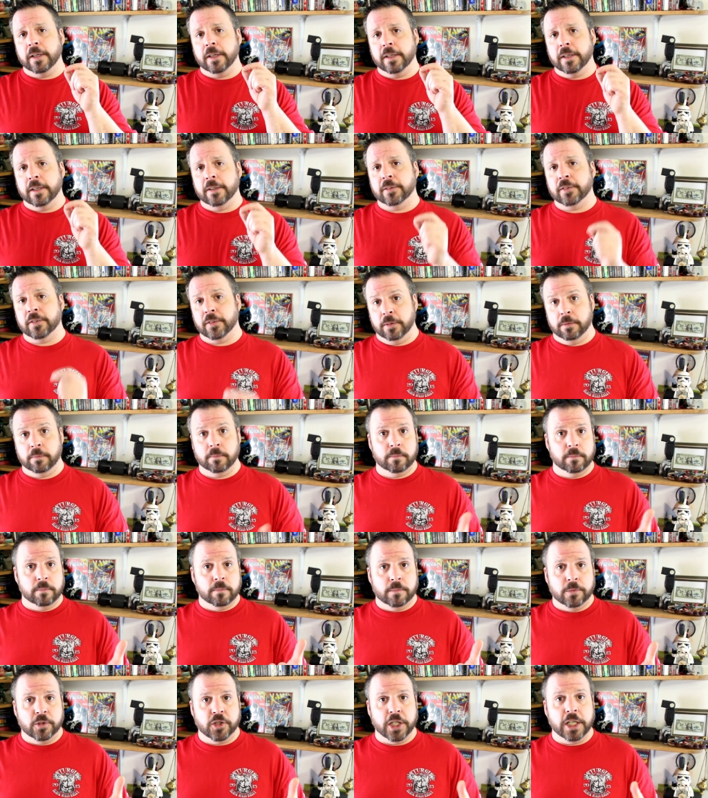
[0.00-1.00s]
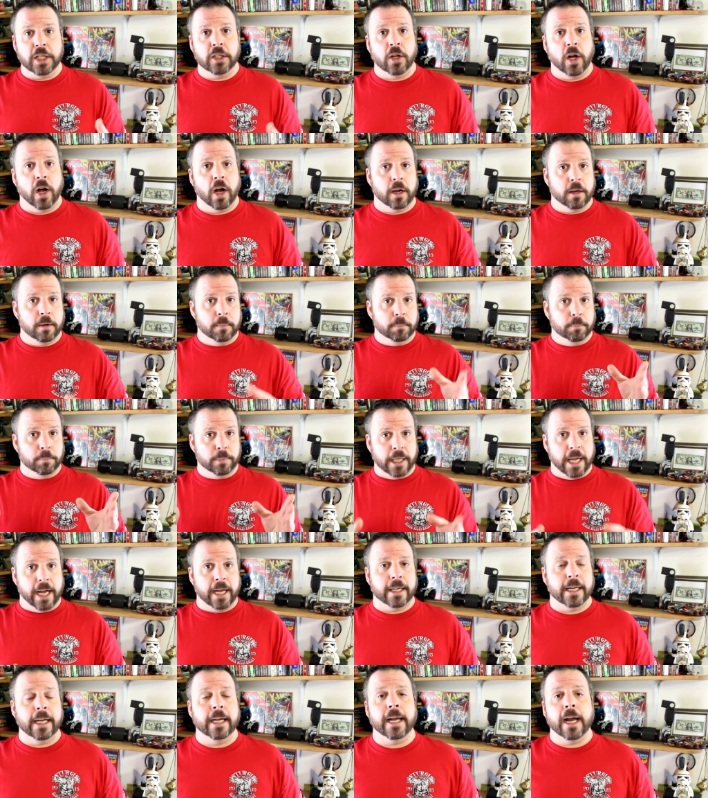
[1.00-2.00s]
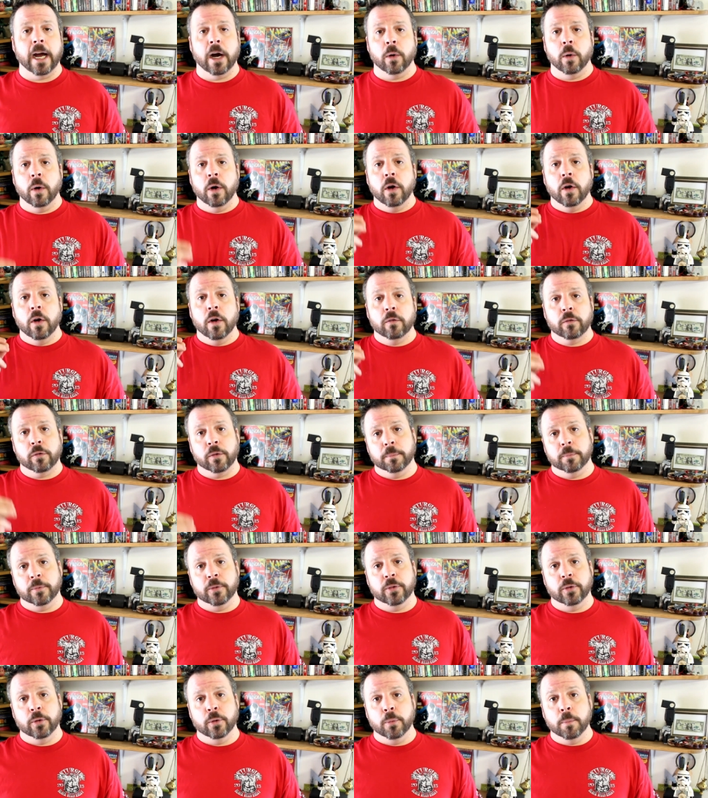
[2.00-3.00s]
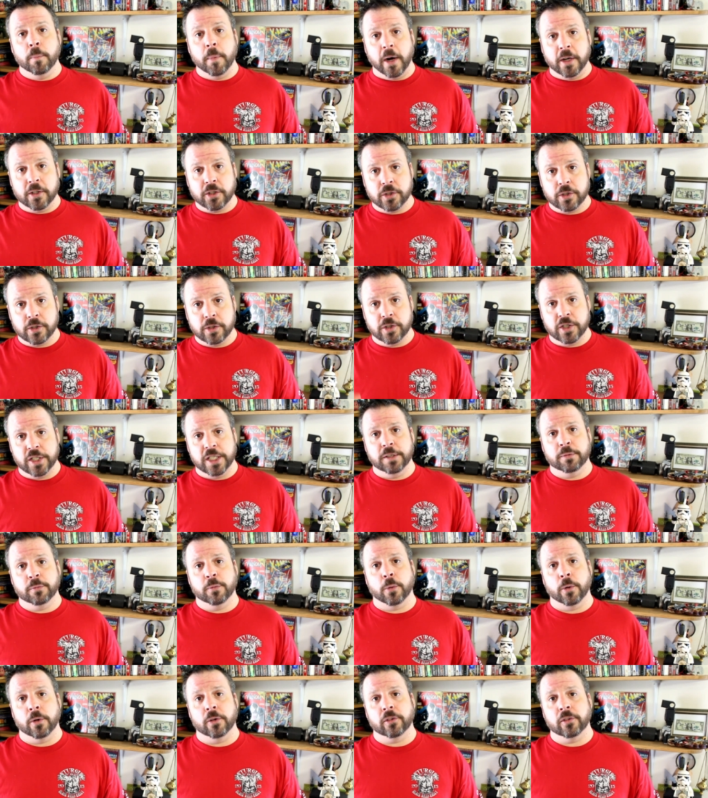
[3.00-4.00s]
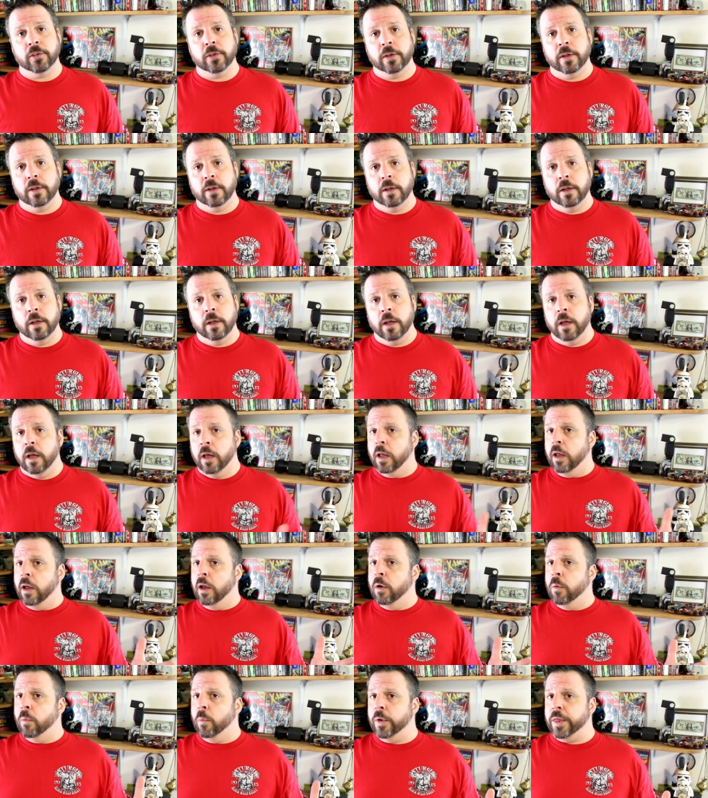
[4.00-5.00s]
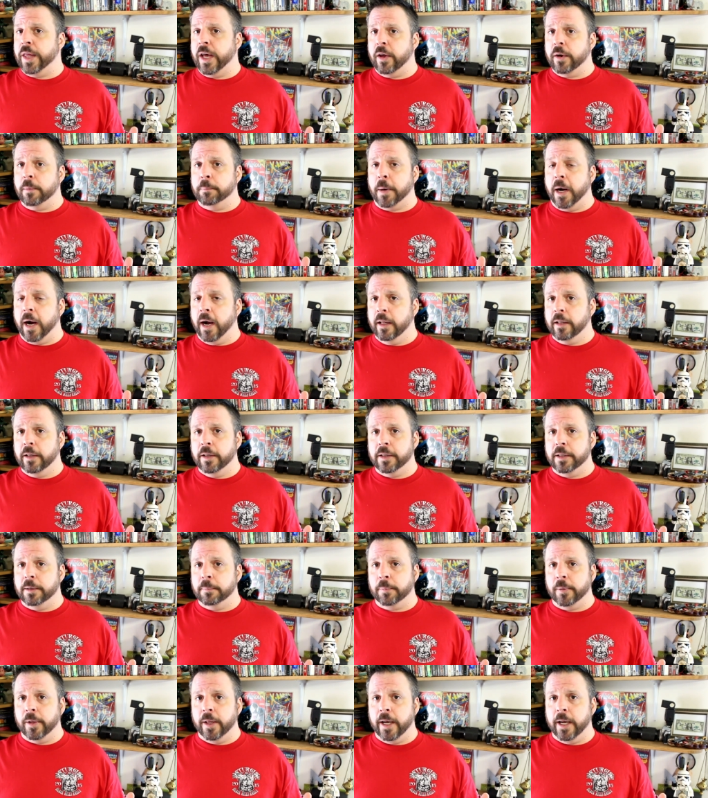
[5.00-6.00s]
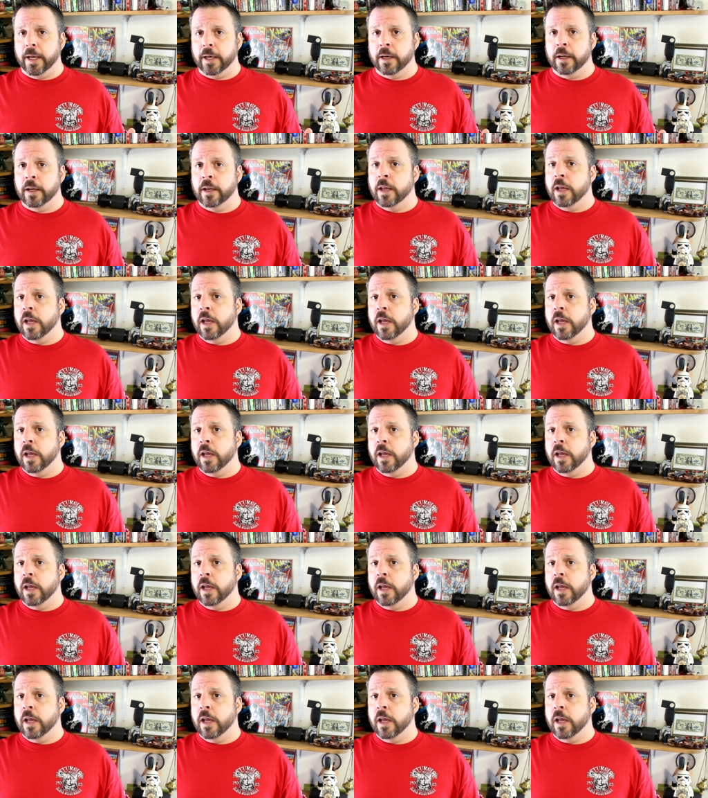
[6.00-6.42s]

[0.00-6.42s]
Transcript: is G-lock, blacking out from too much G-force. Without a pilot in the plane,